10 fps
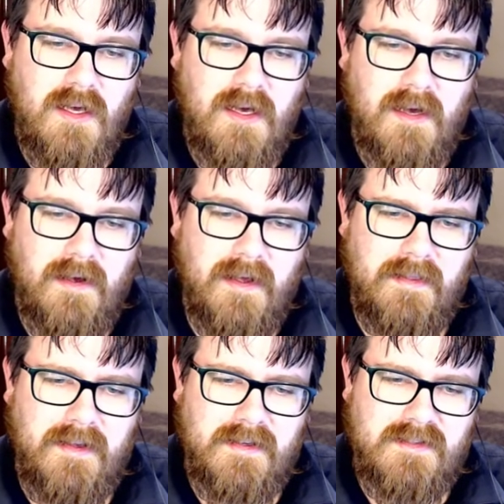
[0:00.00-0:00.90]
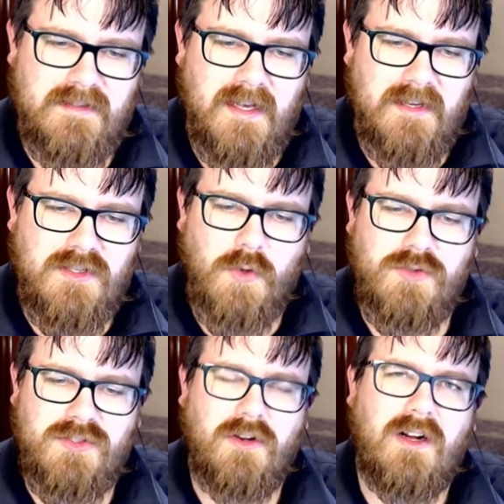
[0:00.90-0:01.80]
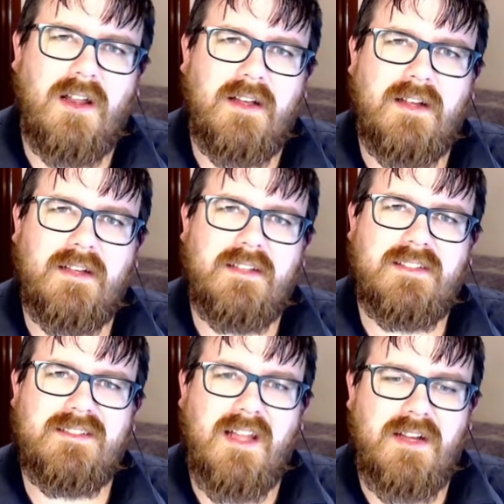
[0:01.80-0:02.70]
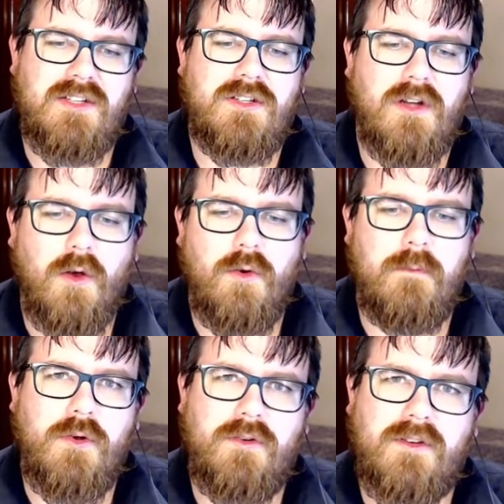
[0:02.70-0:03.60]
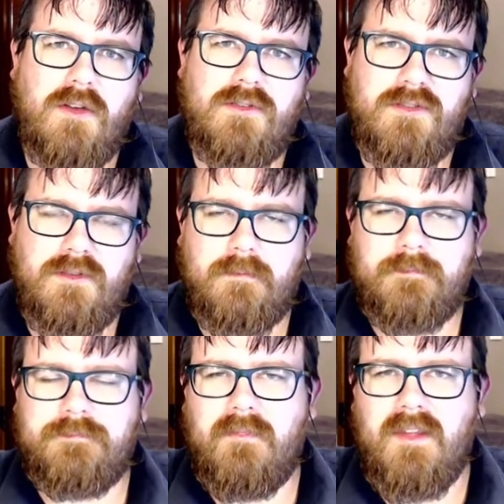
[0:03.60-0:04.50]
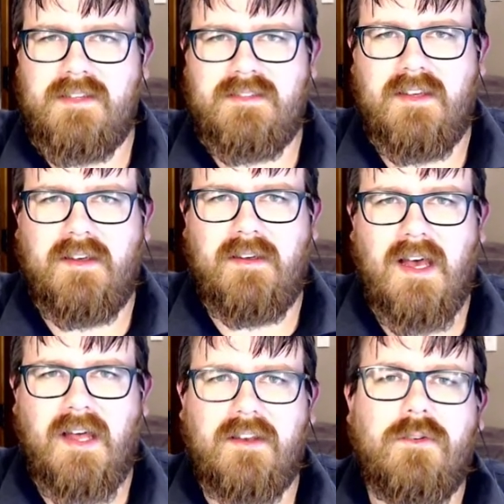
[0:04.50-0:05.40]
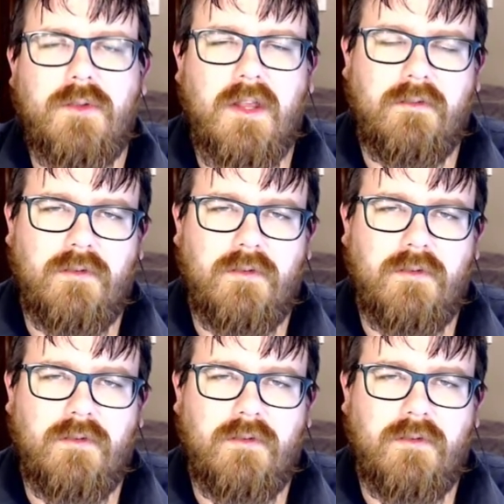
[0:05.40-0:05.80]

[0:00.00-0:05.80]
Uh, and there's at toast.click slash no burnt toast, there's an article that I've